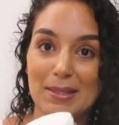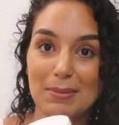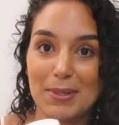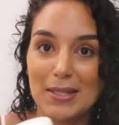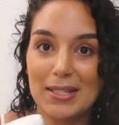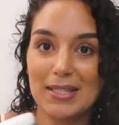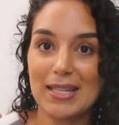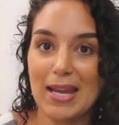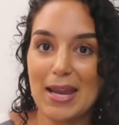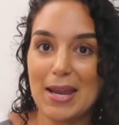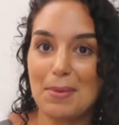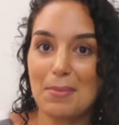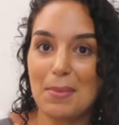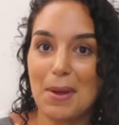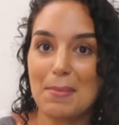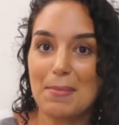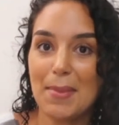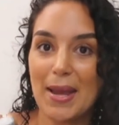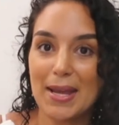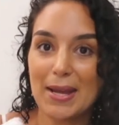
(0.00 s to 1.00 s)
I'm gonna take
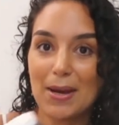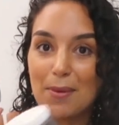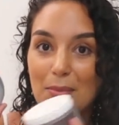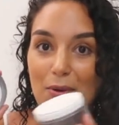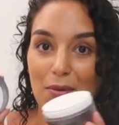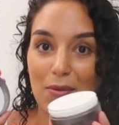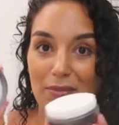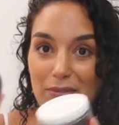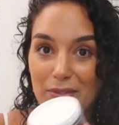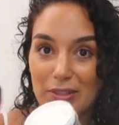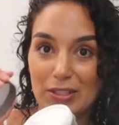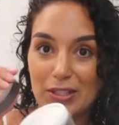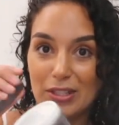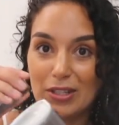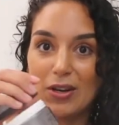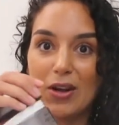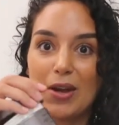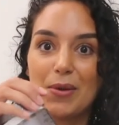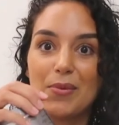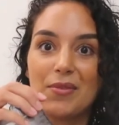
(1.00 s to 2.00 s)
my makeup off
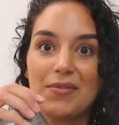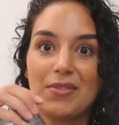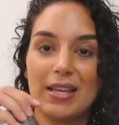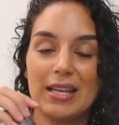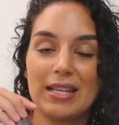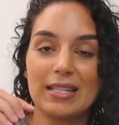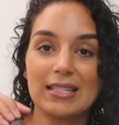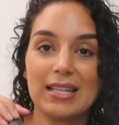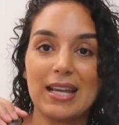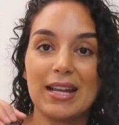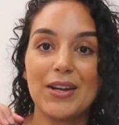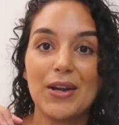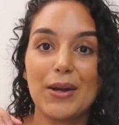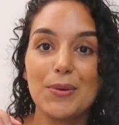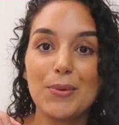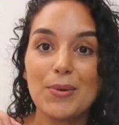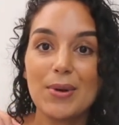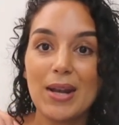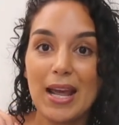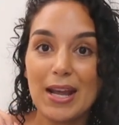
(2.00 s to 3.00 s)
tonight with this and I
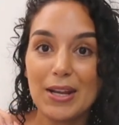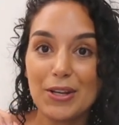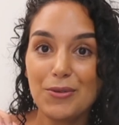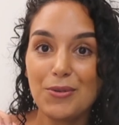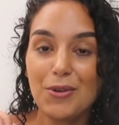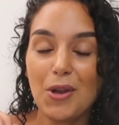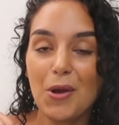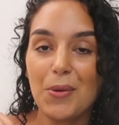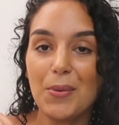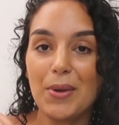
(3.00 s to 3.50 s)
will let you know